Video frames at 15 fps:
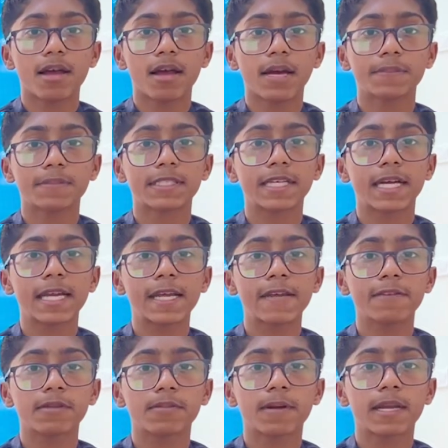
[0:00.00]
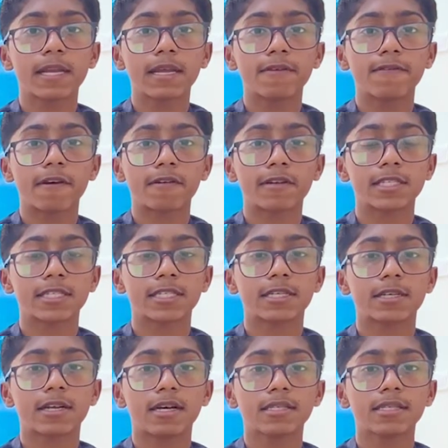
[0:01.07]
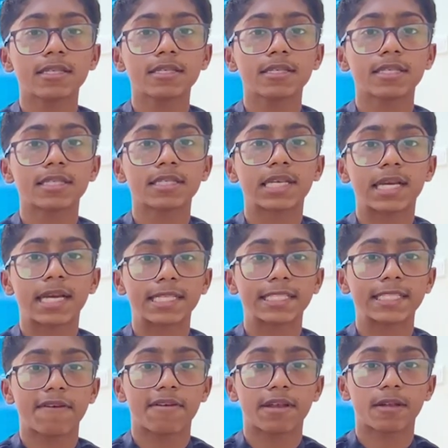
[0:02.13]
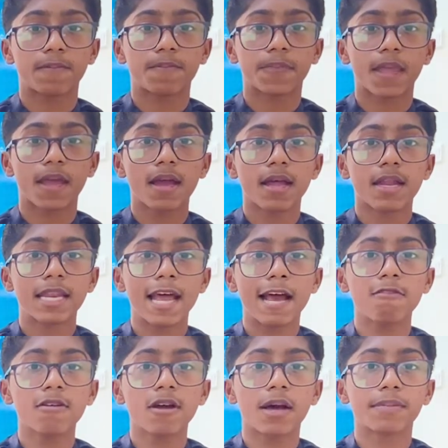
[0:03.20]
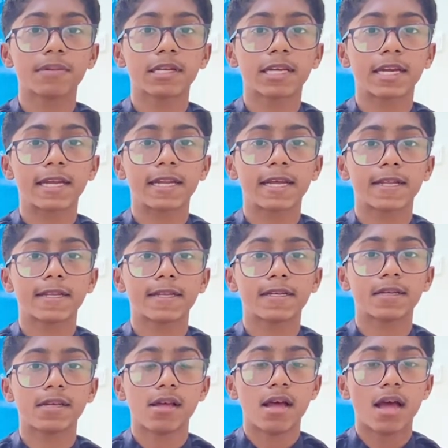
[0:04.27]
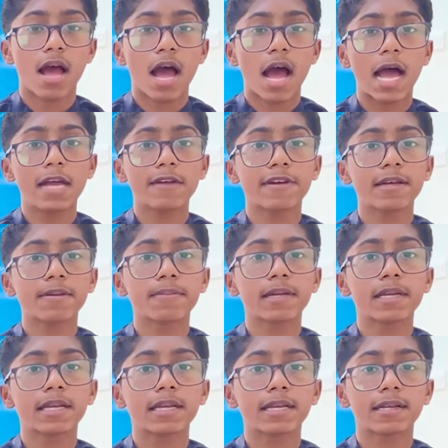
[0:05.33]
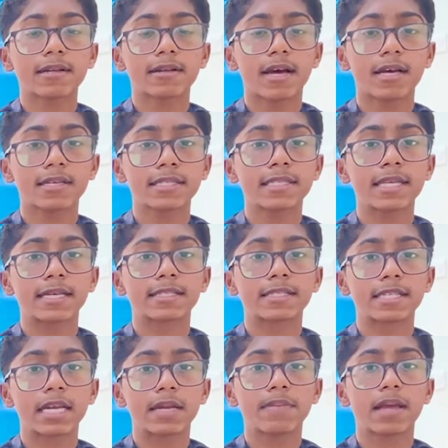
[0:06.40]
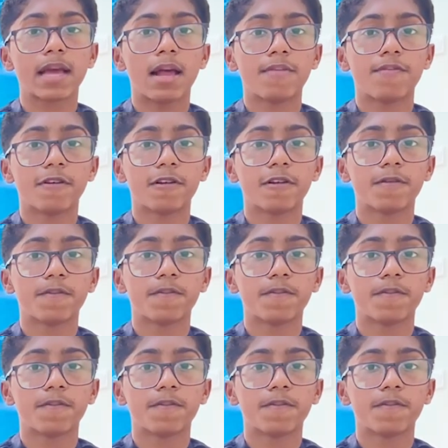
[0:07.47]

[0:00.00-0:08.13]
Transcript: I am studying with Brilliant Foundation classes since grade 7. Now I am in grade 8. I find Brilliant classes extremely helpful.